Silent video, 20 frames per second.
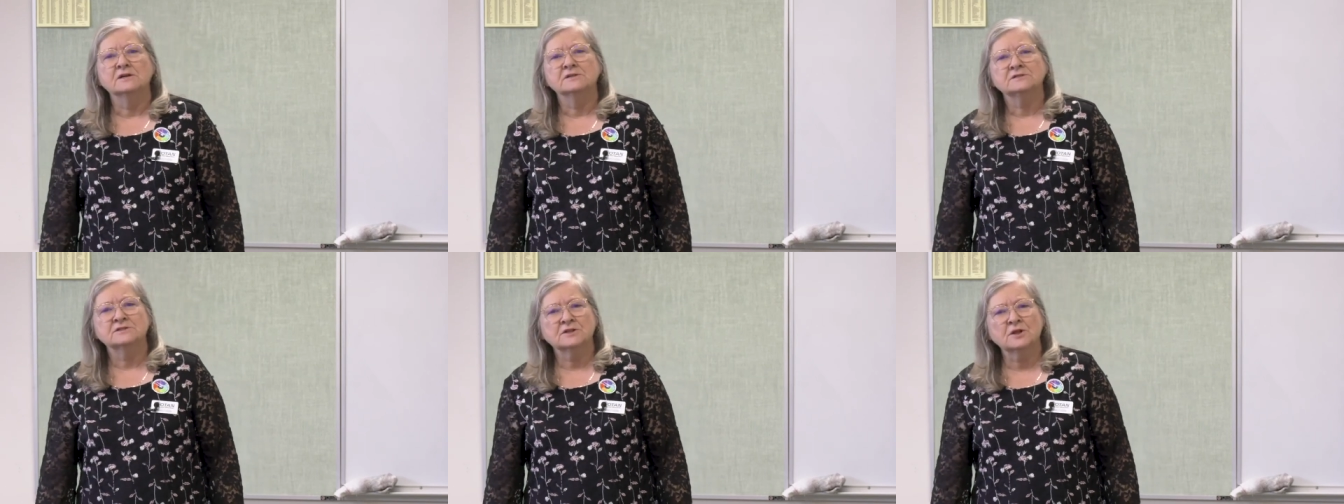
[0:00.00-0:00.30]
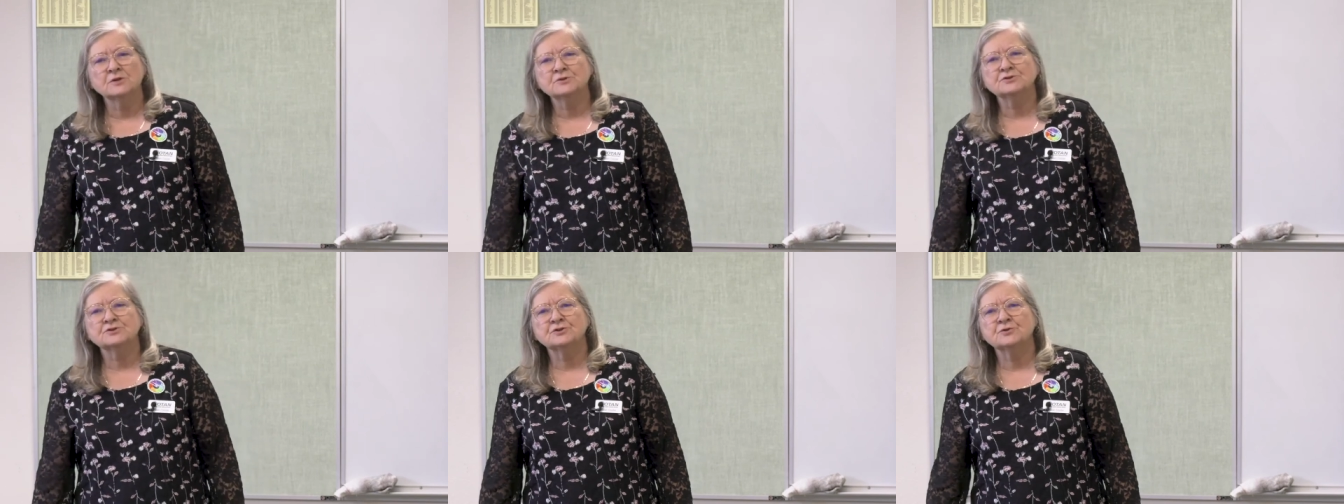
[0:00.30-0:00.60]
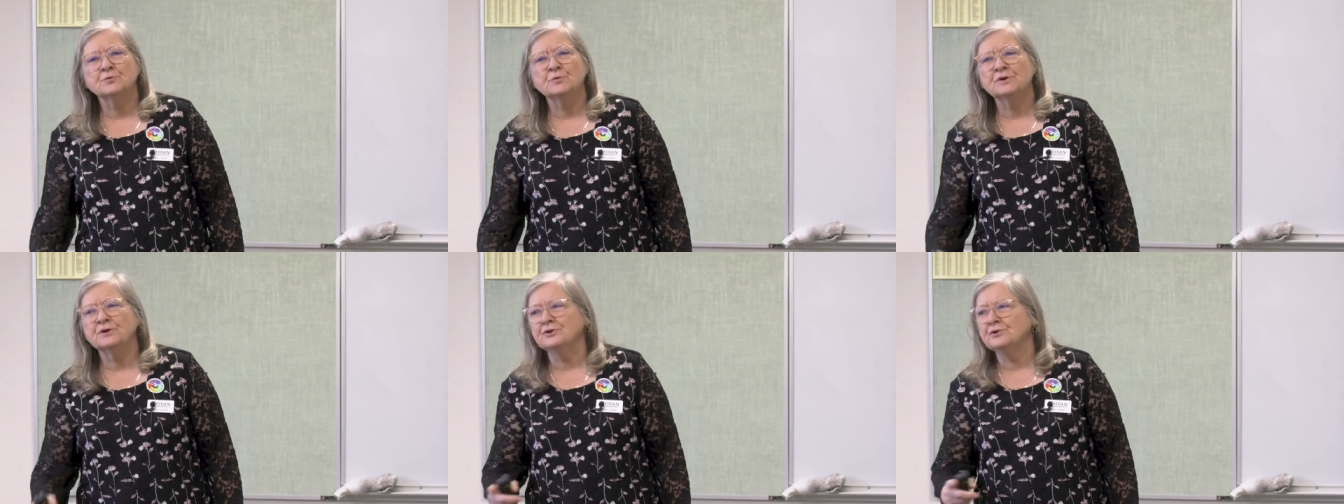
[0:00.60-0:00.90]
It's close
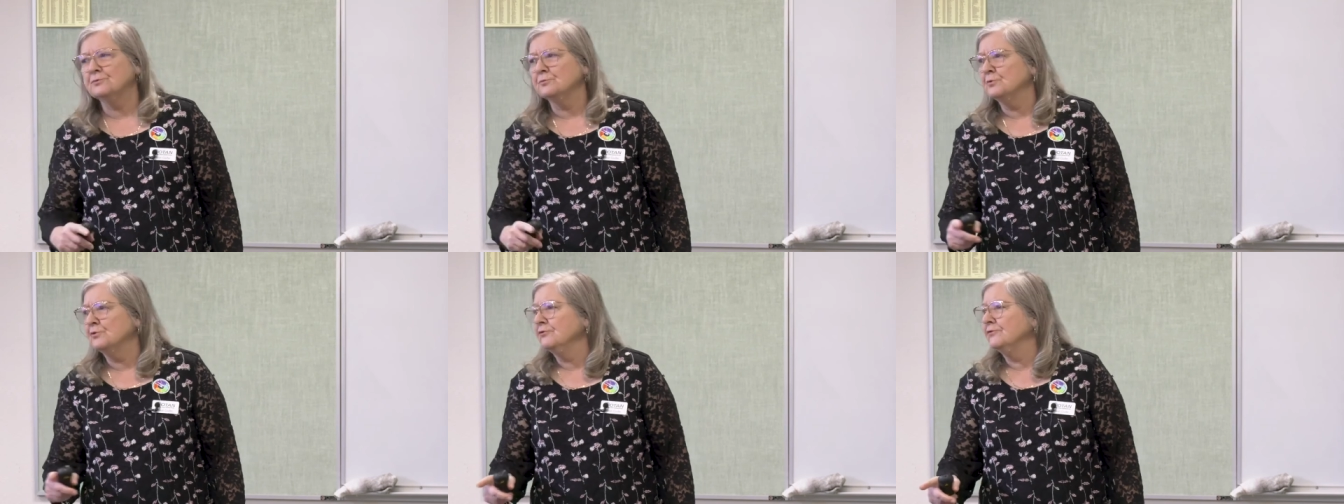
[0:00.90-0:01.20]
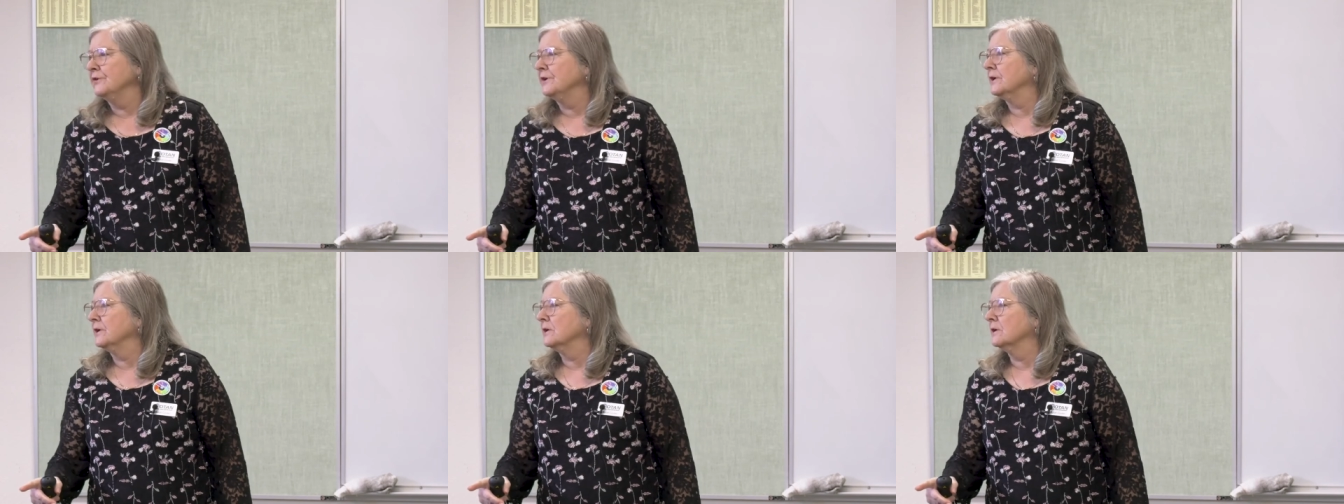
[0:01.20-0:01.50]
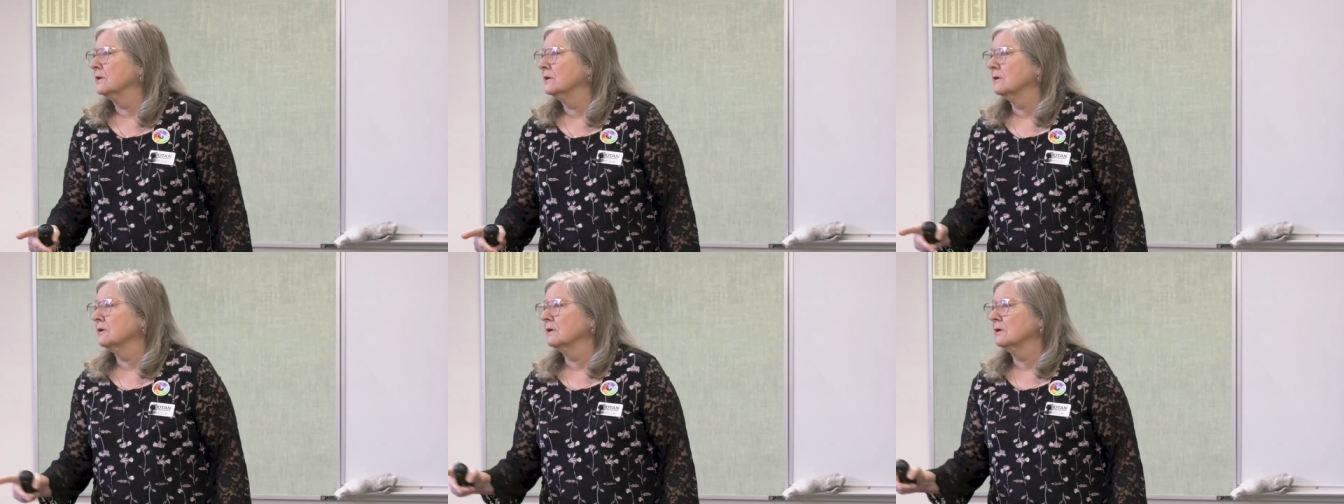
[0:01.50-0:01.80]
to where you're moving.
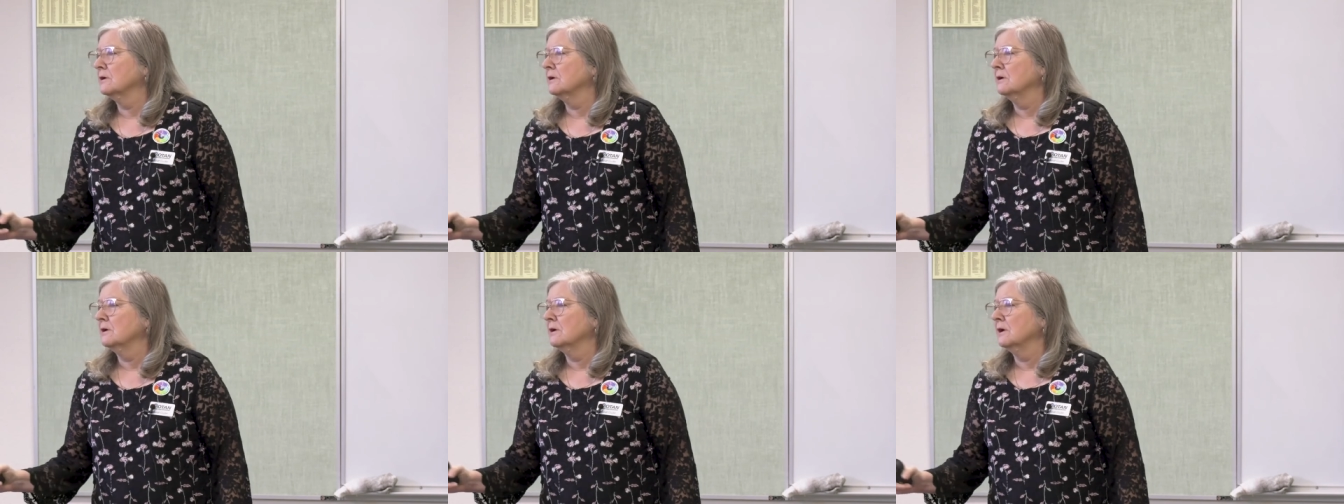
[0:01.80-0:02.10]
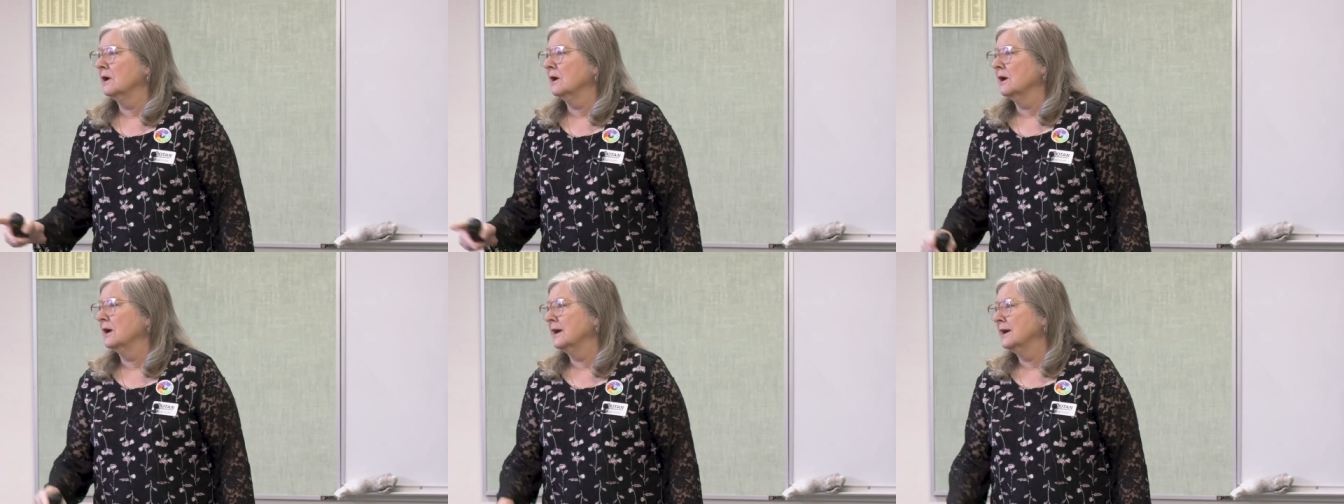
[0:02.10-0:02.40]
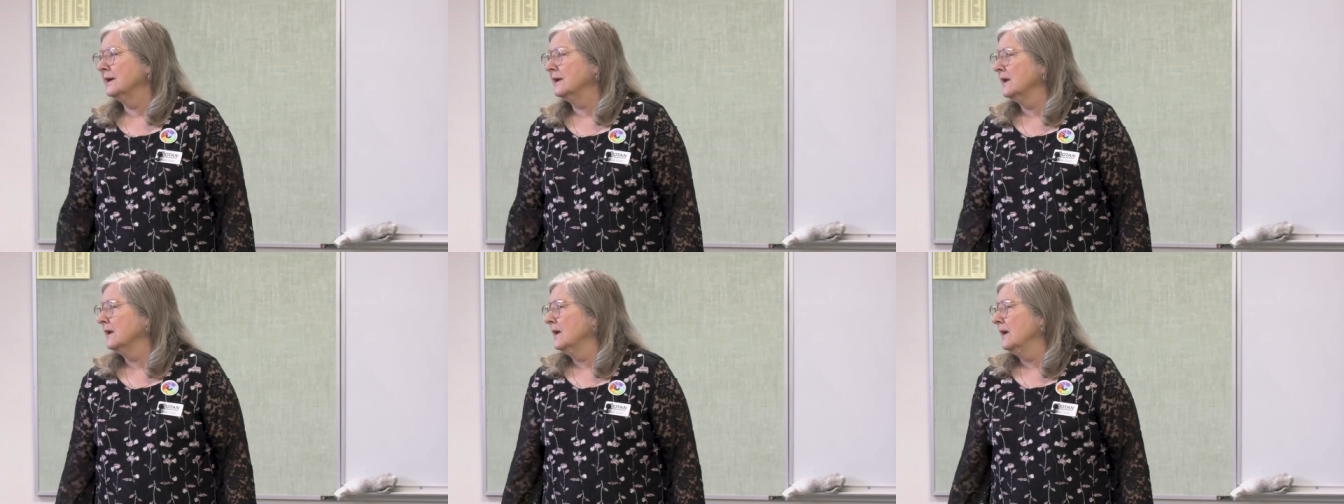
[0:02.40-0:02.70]
All
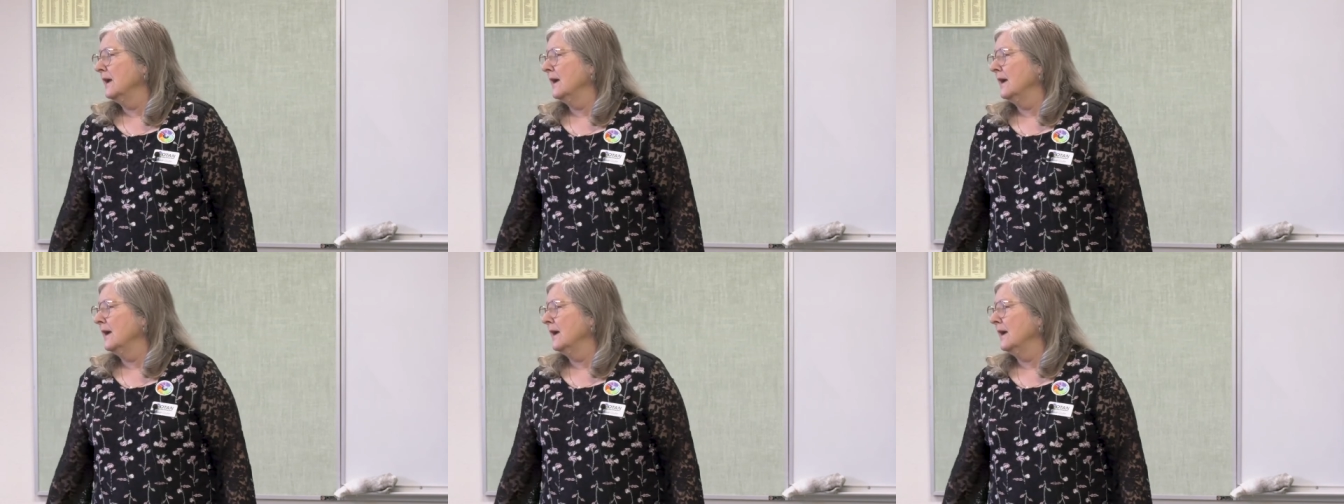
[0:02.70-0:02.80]
right?